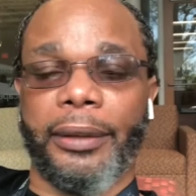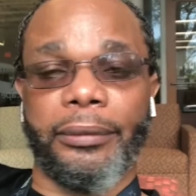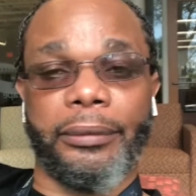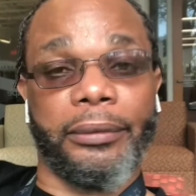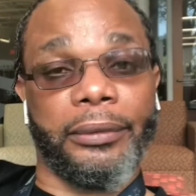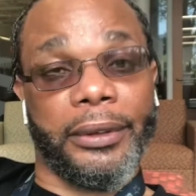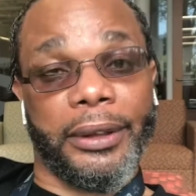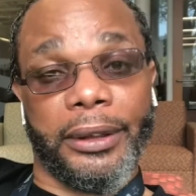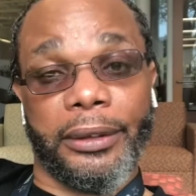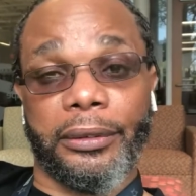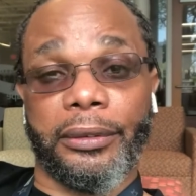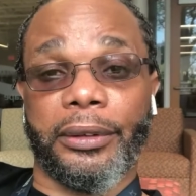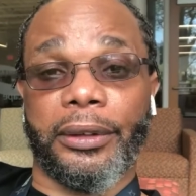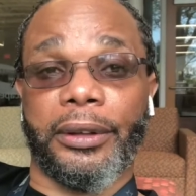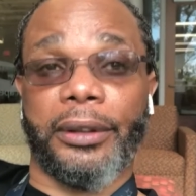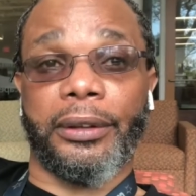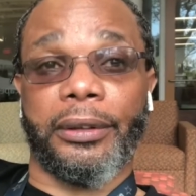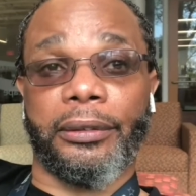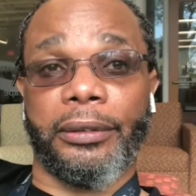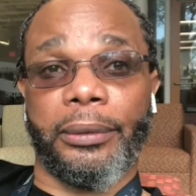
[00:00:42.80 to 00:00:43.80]
I'm gonna let you see
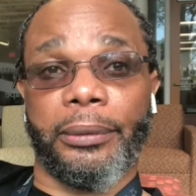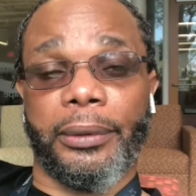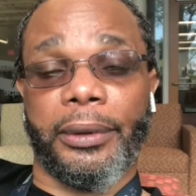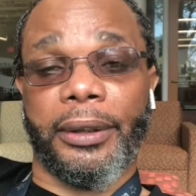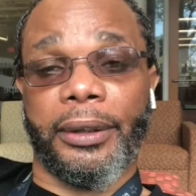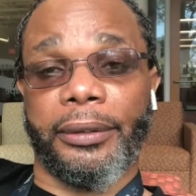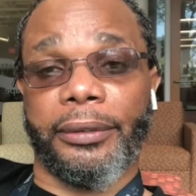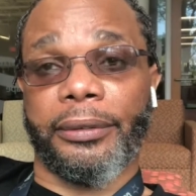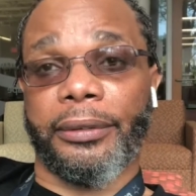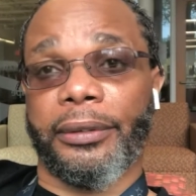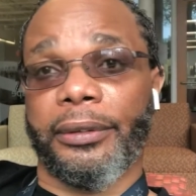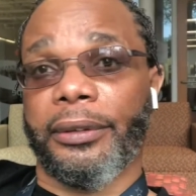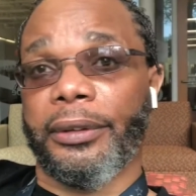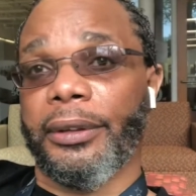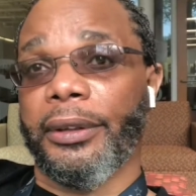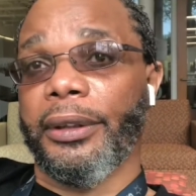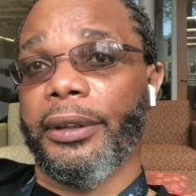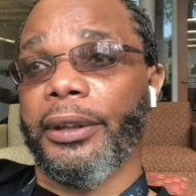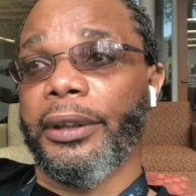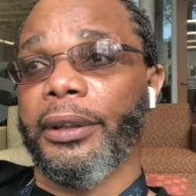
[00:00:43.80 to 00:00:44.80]
it up close.
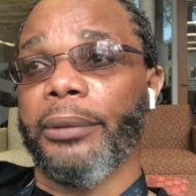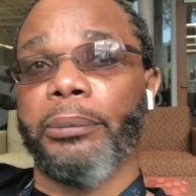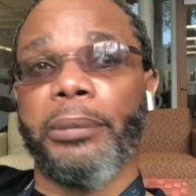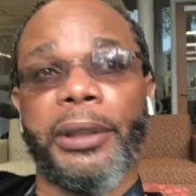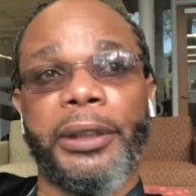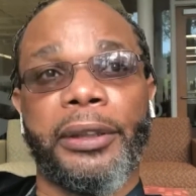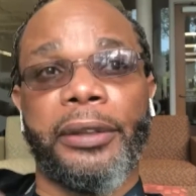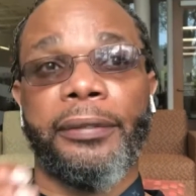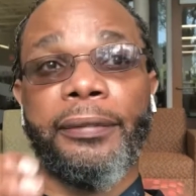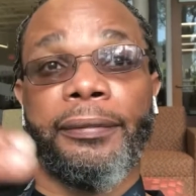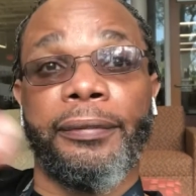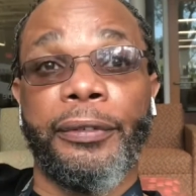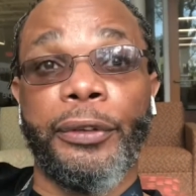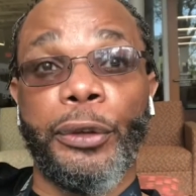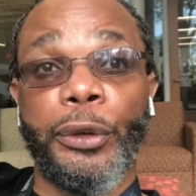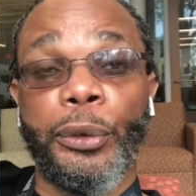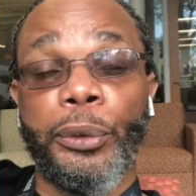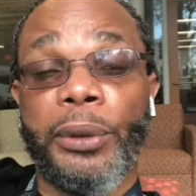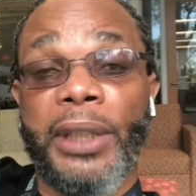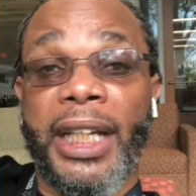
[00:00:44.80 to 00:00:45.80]
But the
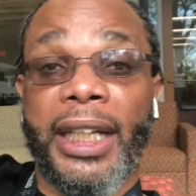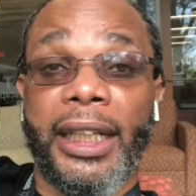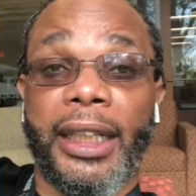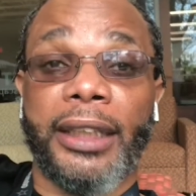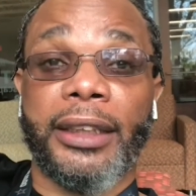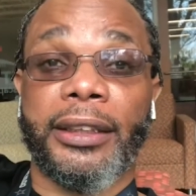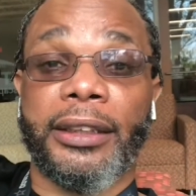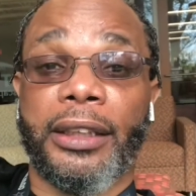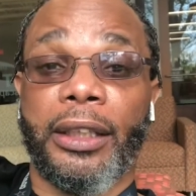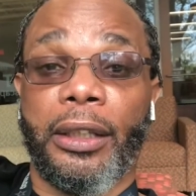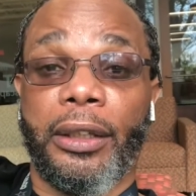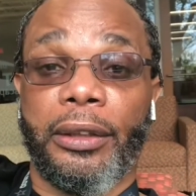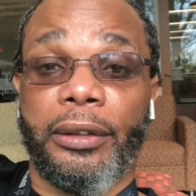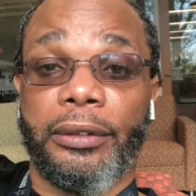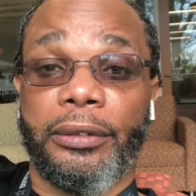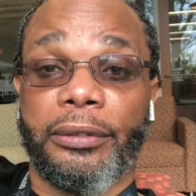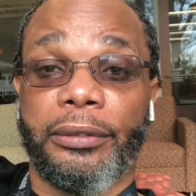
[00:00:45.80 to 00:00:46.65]
view that I saw,